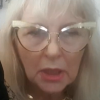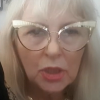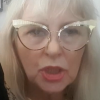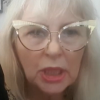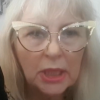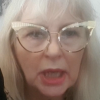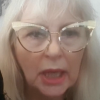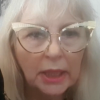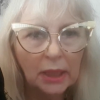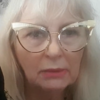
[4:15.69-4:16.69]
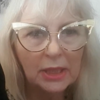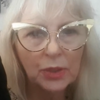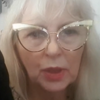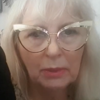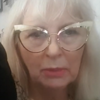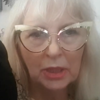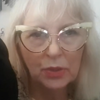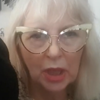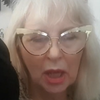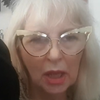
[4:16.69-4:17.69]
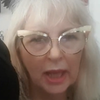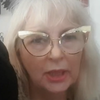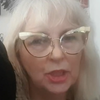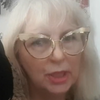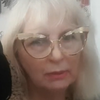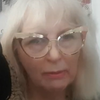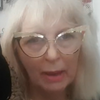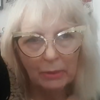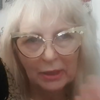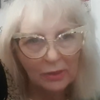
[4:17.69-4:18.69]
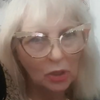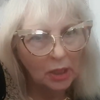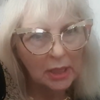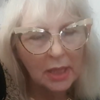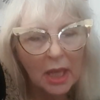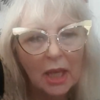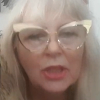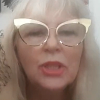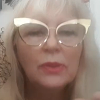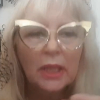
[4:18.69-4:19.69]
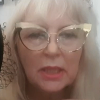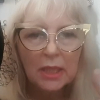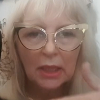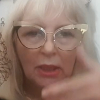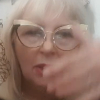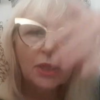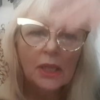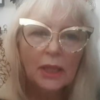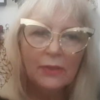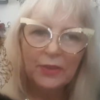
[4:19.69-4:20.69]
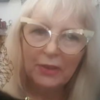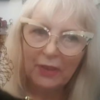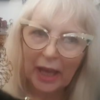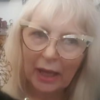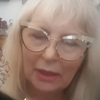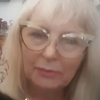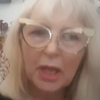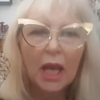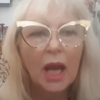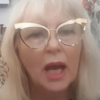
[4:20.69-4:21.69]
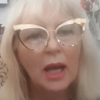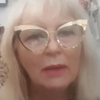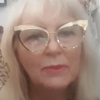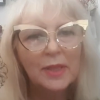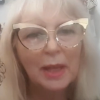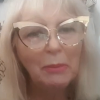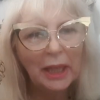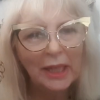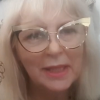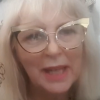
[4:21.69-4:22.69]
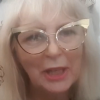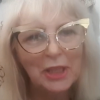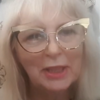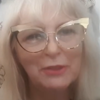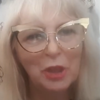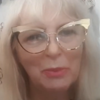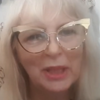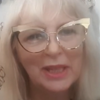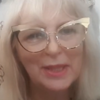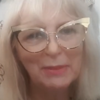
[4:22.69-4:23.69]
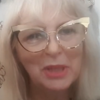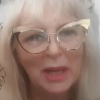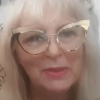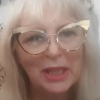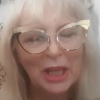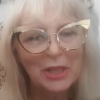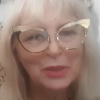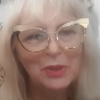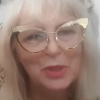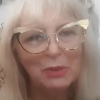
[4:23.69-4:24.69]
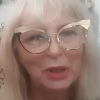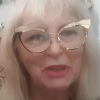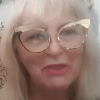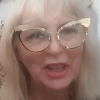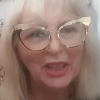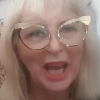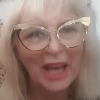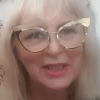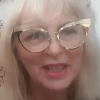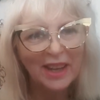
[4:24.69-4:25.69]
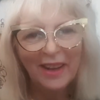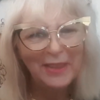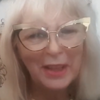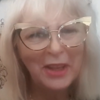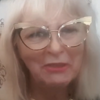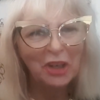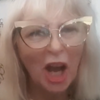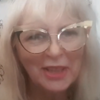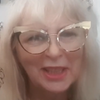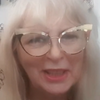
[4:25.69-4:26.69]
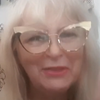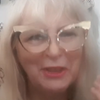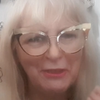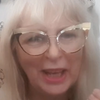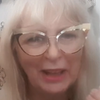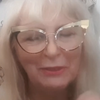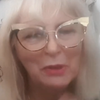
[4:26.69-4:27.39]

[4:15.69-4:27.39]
She dined at a restaurant in Montreal, and she remembered, of course, during dinner to lift the veil. Some ladies actually have told me that sometimes they got so used to wearing veiled hats that they forgot to lift the veil.